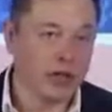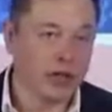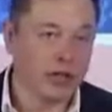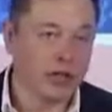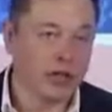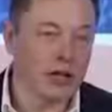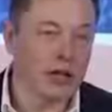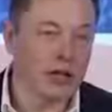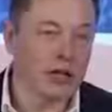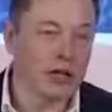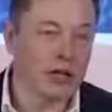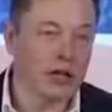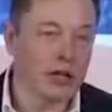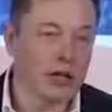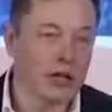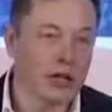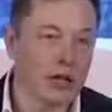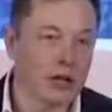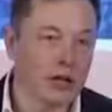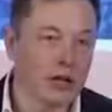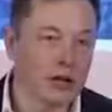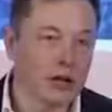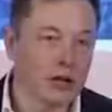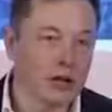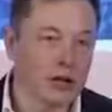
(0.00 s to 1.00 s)
in
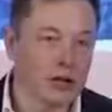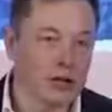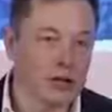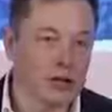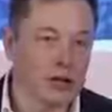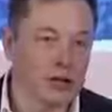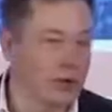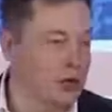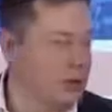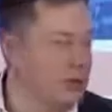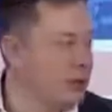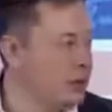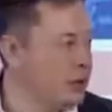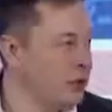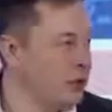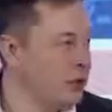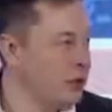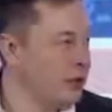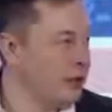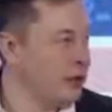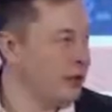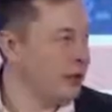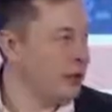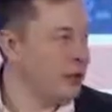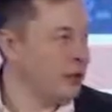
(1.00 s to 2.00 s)
Northwest
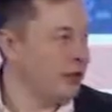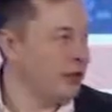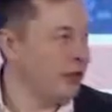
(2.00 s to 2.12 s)
Europe,